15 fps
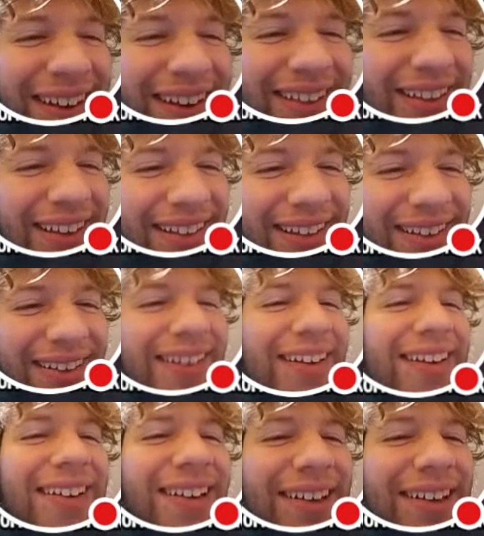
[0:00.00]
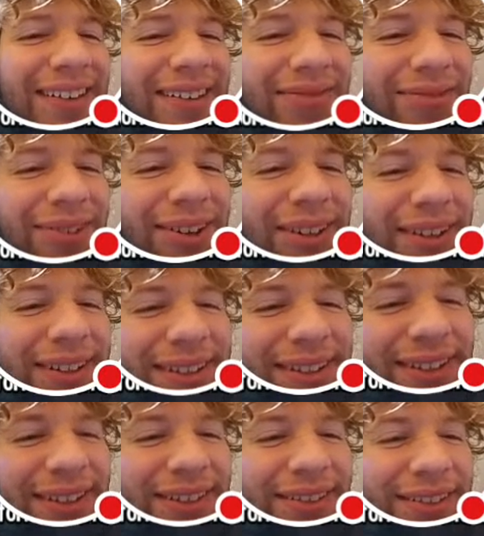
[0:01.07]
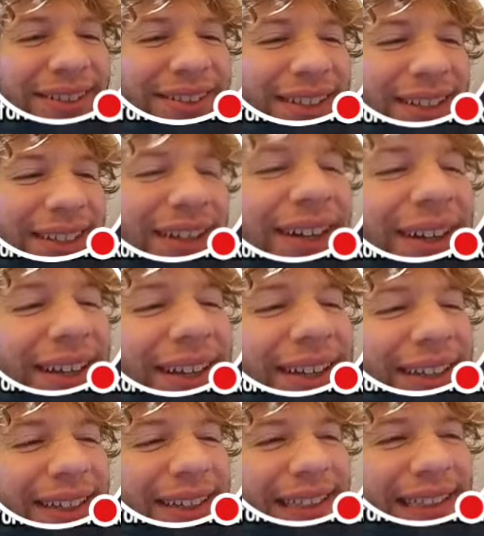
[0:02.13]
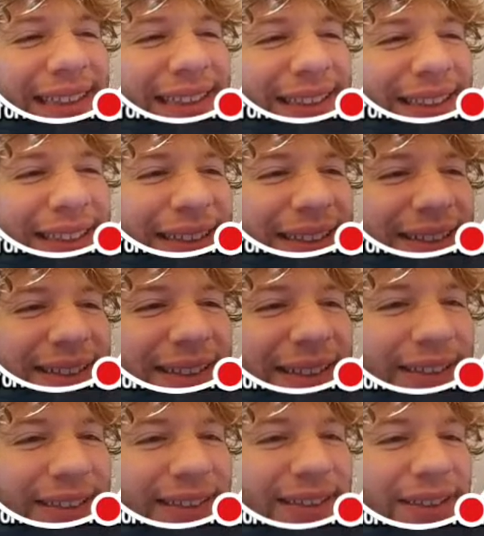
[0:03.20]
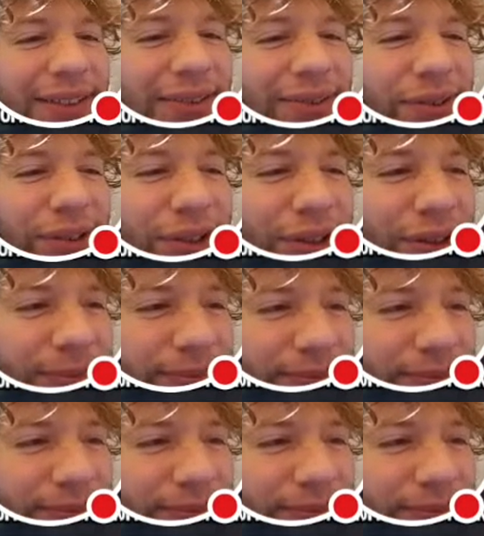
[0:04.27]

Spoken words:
I think legendary one is a huge honor, or at least a huge